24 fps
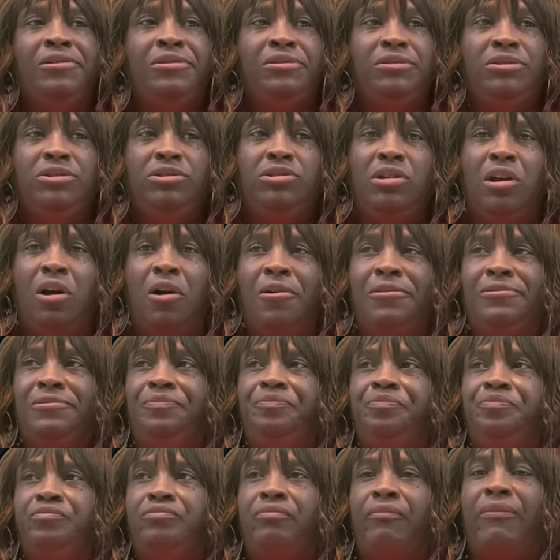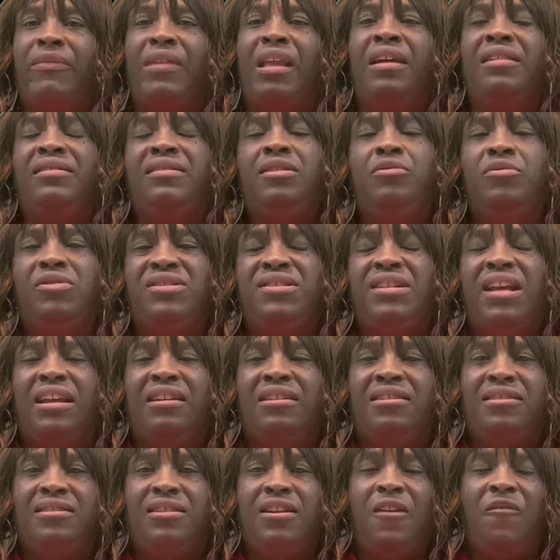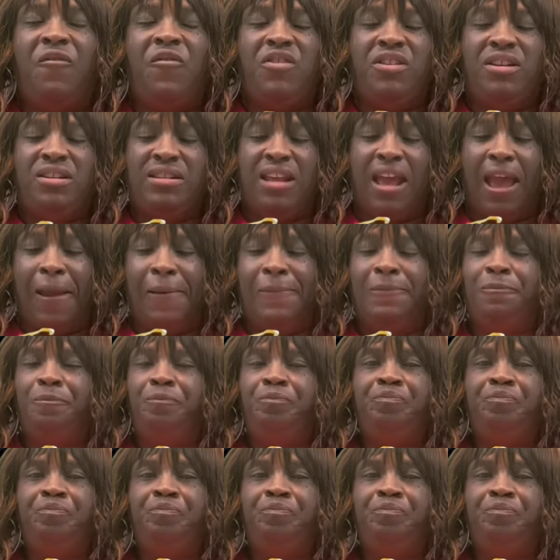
You know, I guess he was taking it in for the day.